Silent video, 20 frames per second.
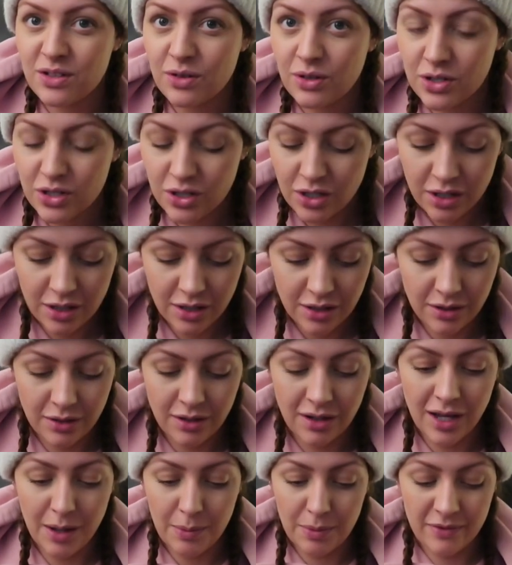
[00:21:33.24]
so I'll show you
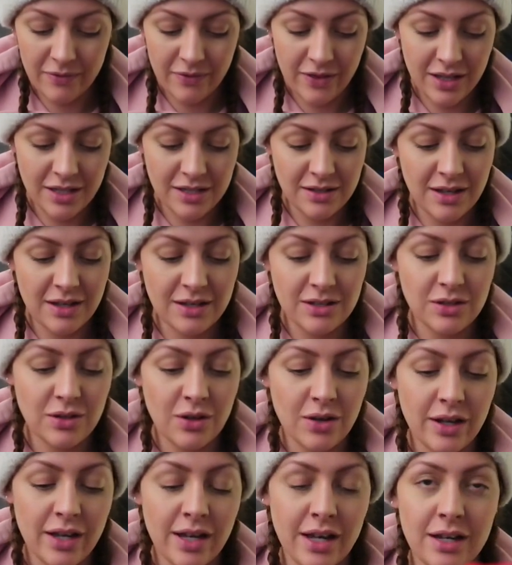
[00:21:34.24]
a couple of things that his
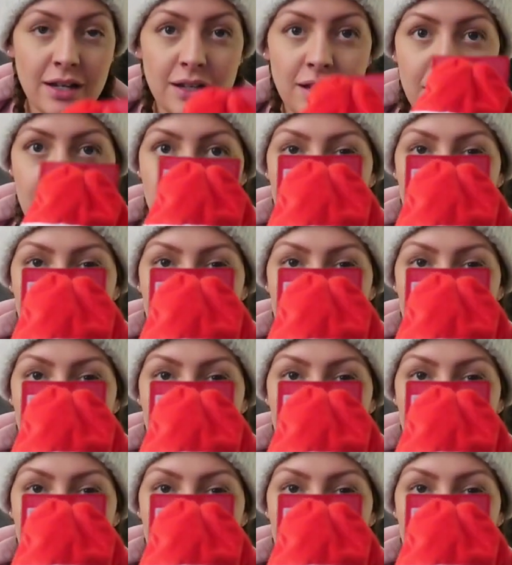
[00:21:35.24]
stocking